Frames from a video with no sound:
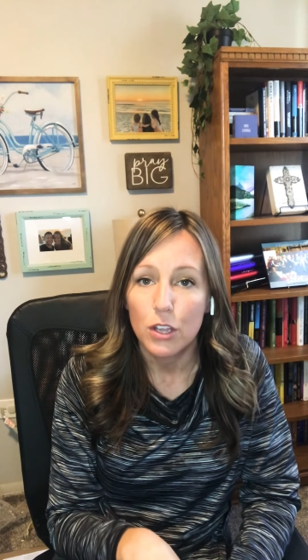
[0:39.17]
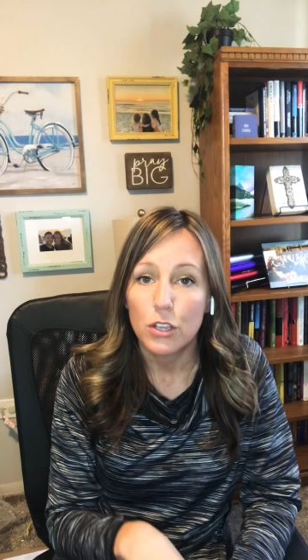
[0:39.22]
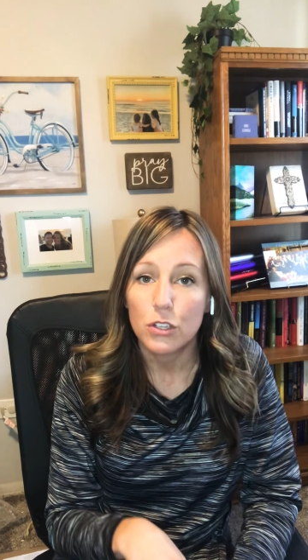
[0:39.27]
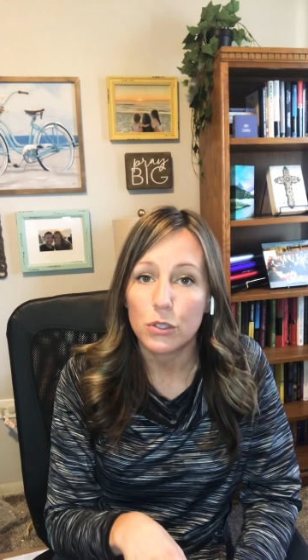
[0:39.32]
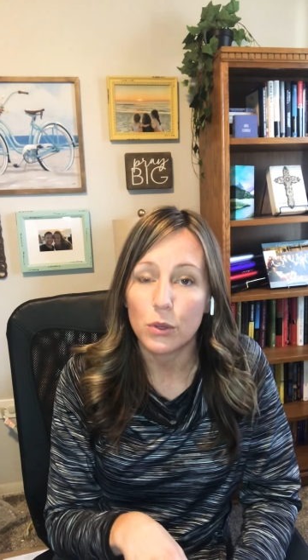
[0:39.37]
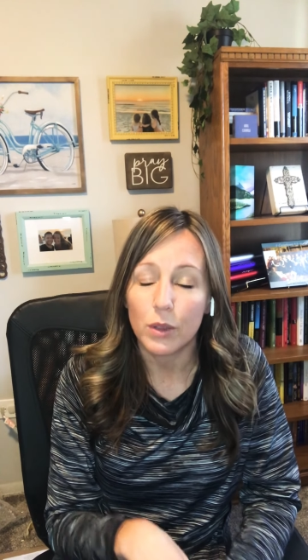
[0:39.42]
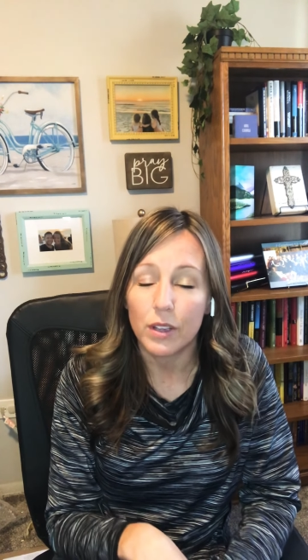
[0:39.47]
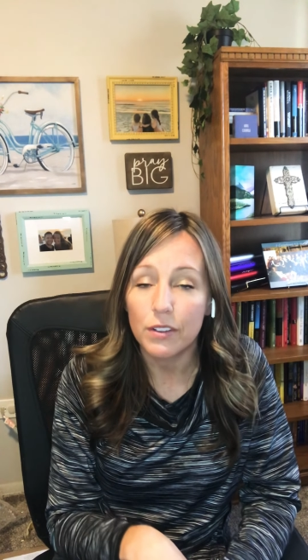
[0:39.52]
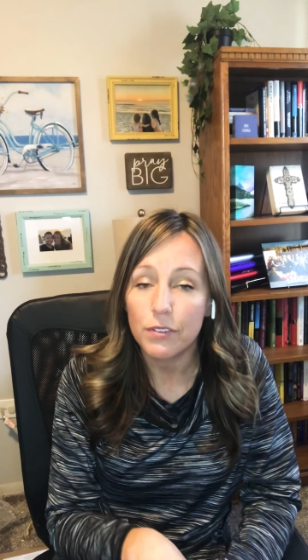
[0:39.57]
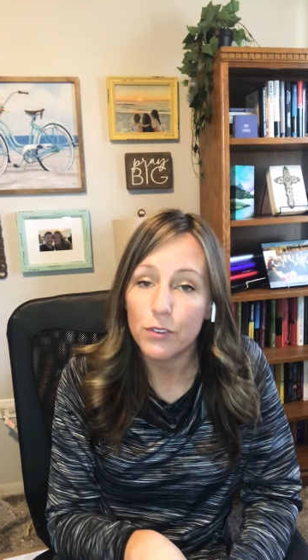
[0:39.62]
So
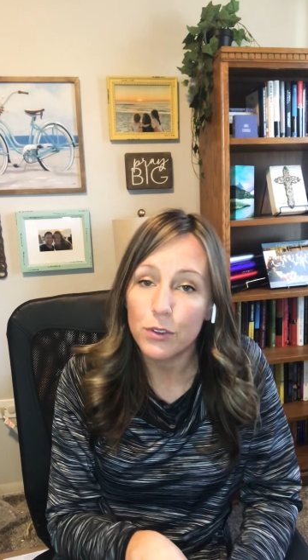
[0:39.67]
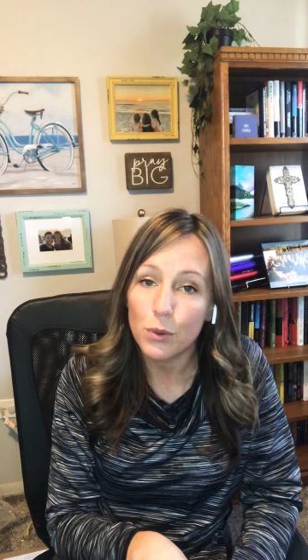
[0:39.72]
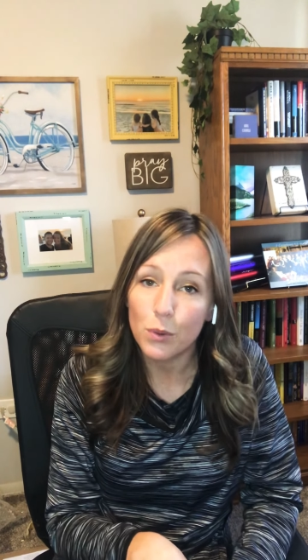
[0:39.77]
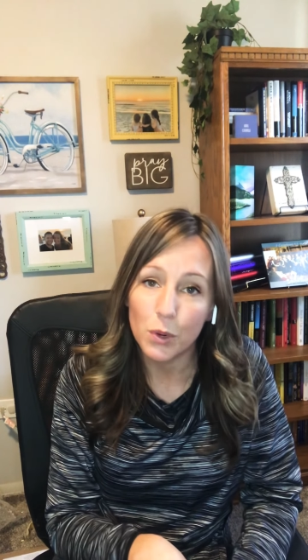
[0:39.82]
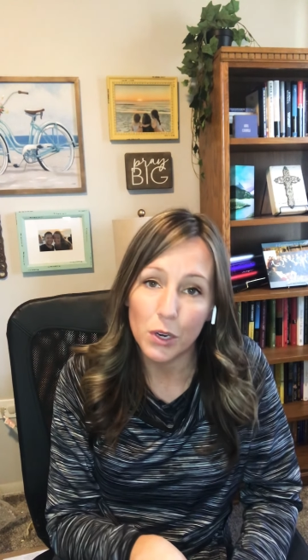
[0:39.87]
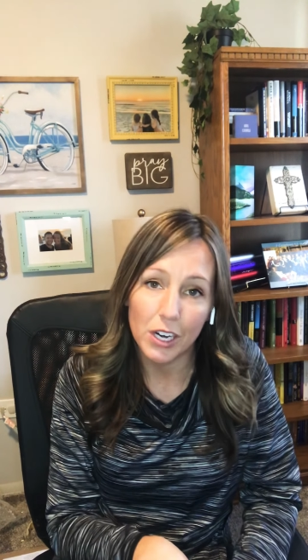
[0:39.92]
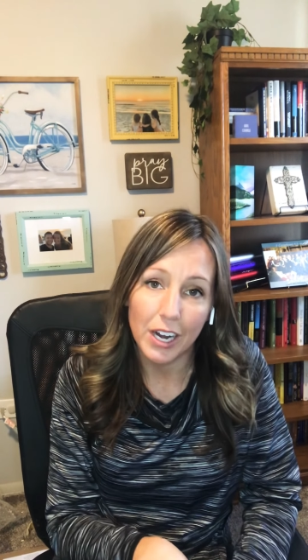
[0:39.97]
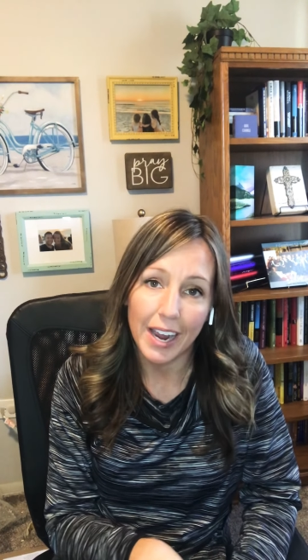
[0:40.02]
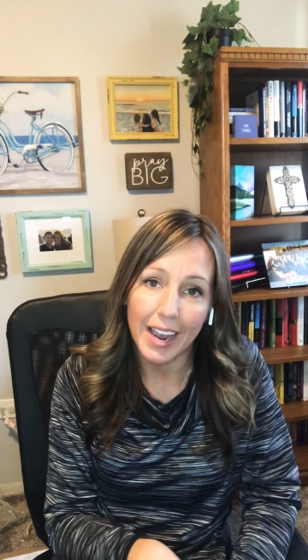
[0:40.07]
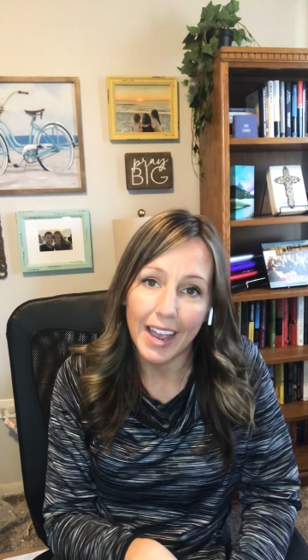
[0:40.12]
if you
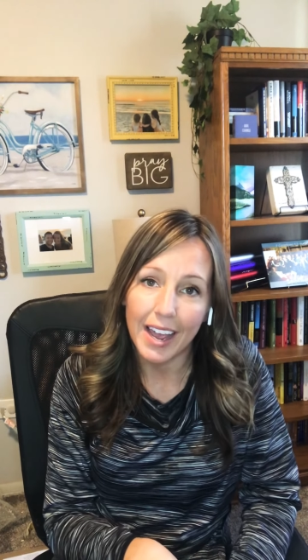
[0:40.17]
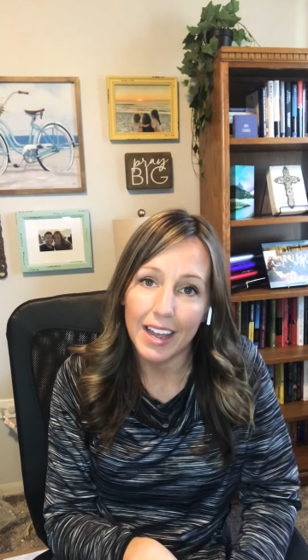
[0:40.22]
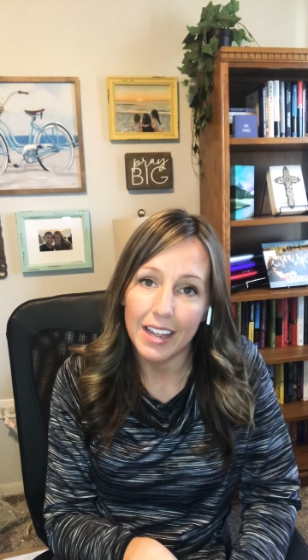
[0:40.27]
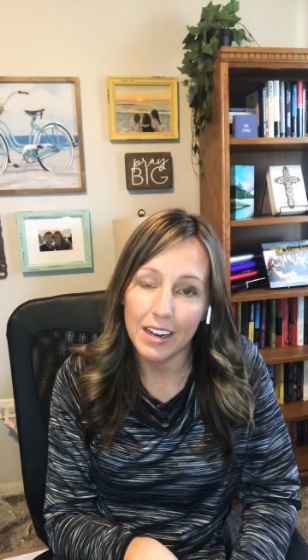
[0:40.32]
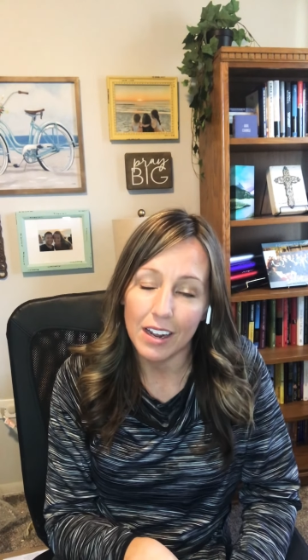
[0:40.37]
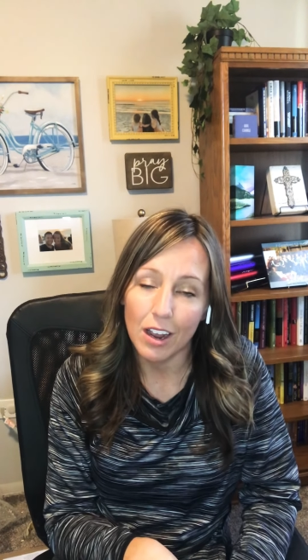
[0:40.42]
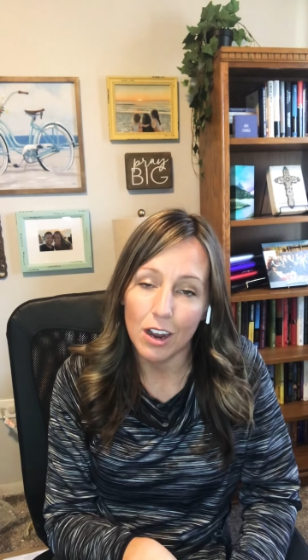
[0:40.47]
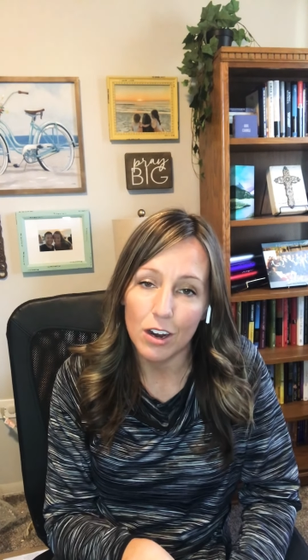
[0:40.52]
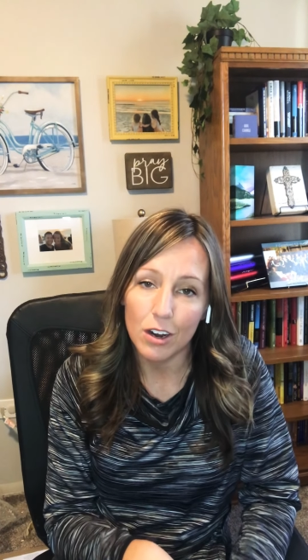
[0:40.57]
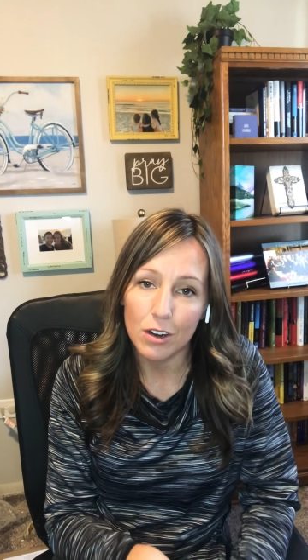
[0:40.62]
were at
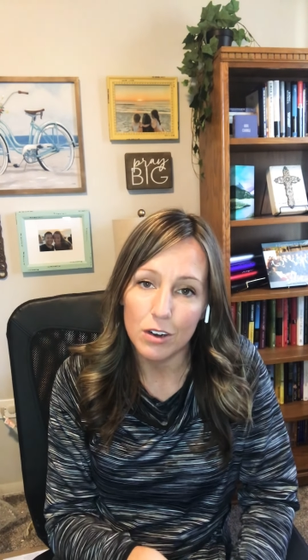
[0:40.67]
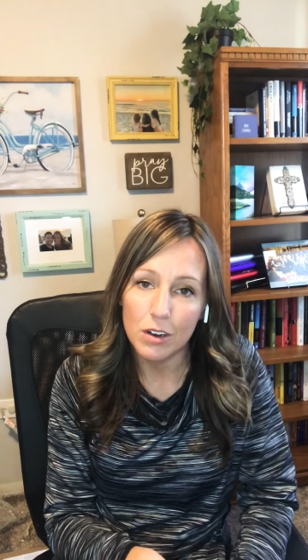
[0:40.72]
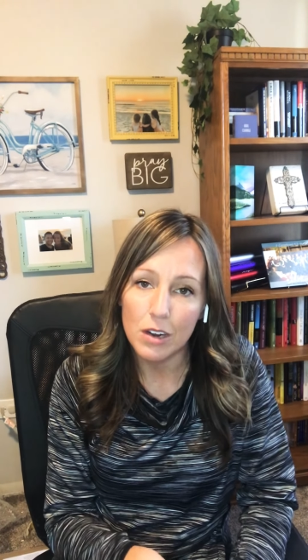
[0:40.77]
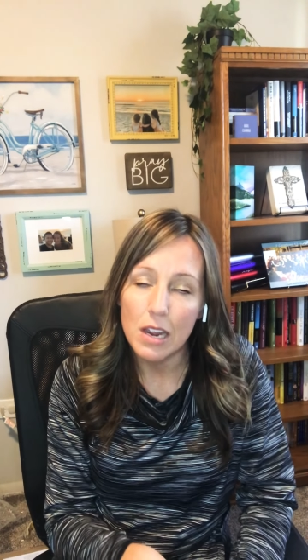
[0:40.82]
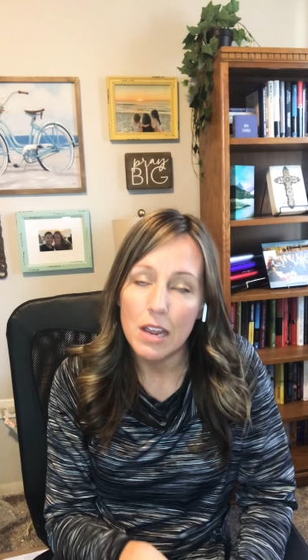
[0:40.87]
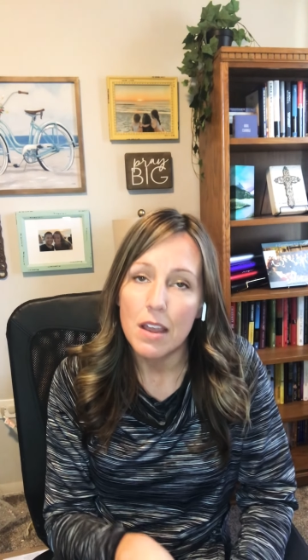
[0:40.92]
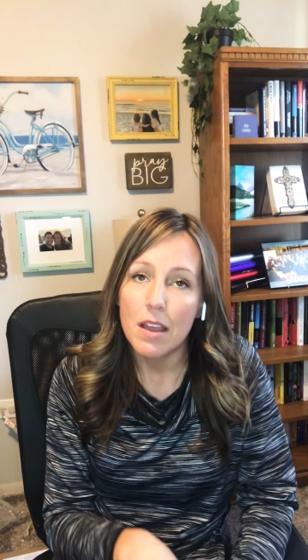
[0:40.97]
our